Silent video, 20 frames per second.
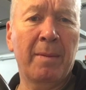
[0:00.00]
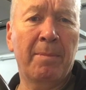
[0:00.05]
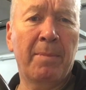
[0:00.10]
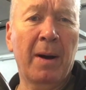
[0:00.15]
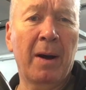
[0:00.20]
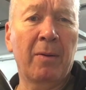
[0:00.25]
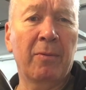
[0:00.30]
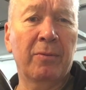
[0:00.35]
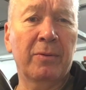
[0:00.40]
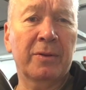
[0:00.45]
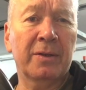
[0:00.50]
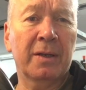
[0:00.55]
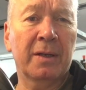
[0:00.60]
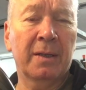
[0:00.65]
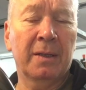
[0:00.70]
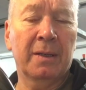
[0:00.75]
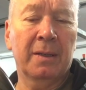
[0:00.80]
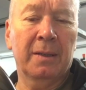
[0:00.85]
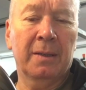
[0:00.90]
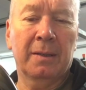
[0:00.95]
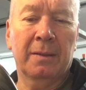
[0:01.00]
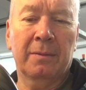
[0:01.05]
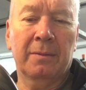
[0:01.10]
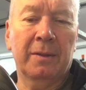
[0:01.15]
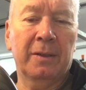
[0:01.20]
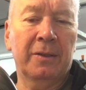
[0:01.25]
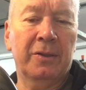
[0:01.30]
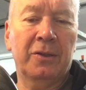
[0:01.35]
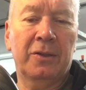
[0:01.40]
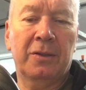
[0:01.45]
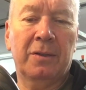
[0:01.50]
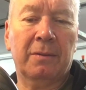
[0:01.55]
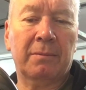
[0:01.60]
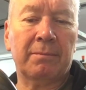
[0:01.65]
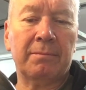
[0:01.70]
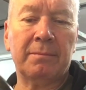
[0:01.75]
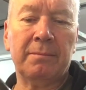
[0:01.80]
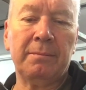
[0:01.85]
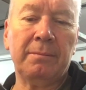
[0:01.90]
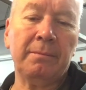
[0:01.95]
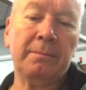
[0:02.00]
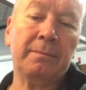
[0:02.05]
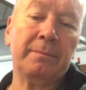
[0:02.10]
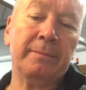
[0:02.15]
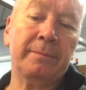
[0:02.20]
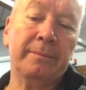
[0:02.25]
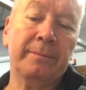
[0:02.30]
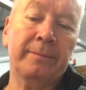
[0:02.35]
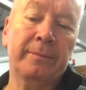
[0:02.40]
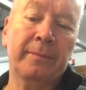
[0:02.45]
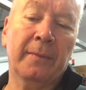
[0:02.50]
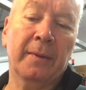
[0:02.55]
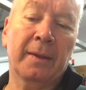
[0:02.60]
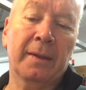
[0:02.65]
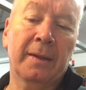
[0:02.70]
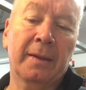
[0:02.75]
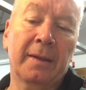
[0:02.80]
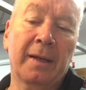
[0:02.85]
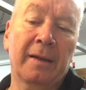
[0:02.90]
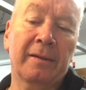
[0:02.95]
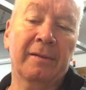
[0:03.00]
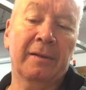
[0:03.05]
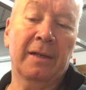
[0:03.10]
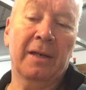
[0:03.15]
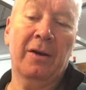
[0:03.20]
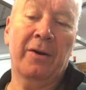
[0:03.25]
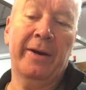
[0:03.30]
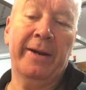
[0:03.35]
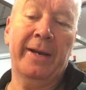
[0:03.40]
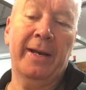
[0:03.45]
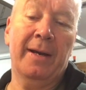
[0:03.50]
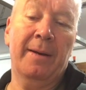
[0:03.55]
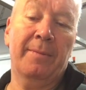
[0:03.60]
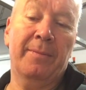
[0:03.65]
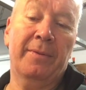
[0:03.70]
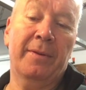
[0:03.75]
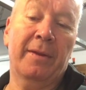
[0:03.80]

a bolt which doesn't line up,